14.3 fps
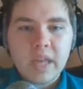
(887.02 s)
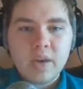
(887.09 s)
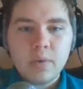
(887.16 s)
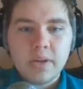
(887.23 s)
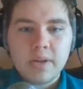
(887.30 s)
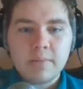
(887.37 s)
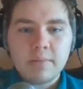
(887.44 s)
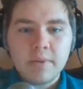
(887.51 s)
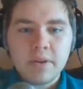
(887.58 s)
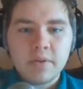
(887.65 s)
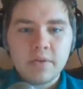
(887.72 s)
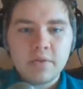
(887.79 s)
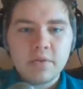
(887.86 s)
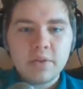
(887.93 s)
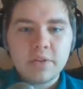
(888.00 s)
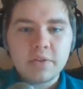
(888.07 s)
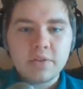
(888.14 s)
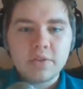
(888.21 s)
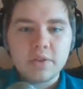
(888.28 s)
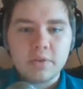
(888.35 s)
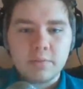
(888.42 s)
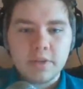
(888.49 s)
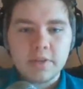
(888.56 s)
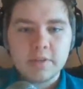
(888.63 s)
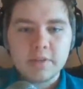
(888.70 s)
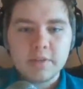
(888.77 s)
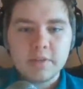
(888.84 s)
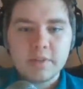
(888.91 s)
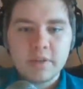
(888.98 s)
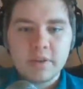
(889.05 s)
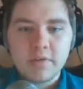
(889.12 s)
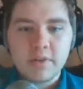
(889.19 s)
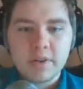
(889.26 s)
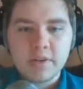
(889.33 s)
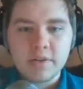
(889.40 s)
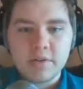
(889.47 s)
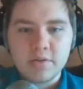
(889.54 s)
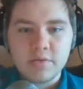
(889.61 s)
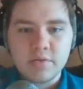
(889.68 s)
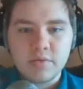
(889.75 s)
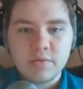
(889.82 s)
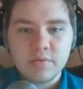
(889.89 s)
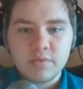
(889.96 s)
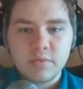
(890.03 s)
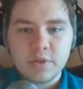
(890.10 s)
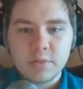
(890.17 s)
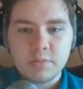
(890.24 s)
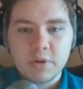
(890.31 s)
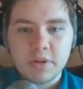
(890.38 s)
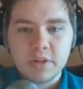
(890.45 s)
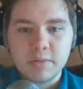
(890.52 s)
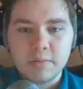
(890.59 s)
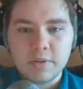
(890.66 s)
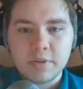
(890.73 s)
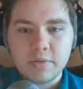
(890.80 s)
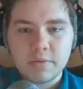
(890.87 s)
Anyway, here are the green stonemasons. I've had to respawn them.